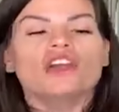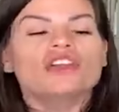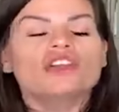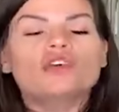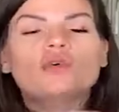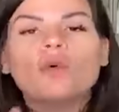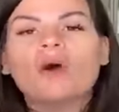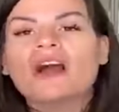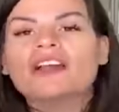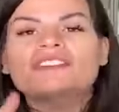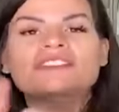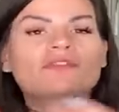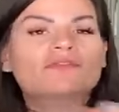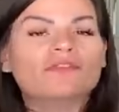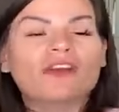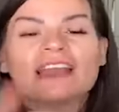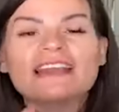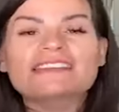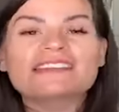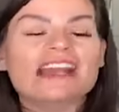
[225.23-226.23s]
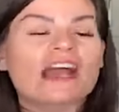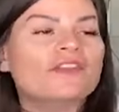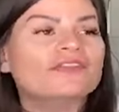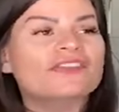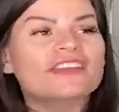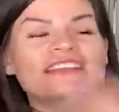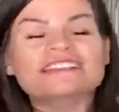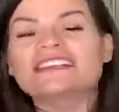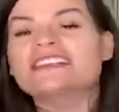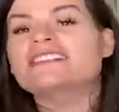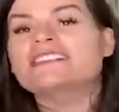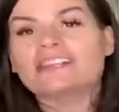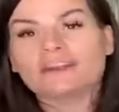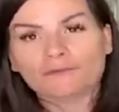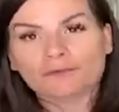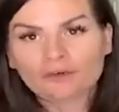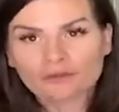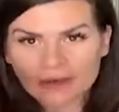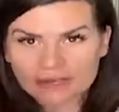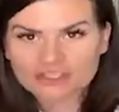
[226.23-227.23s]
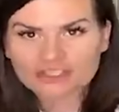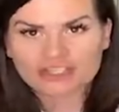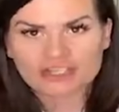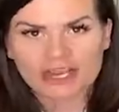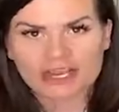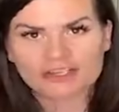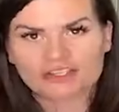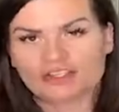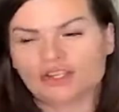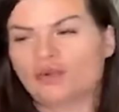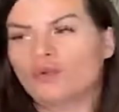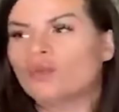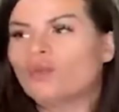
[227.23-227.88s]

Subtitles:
You want to write down things that differentiate you.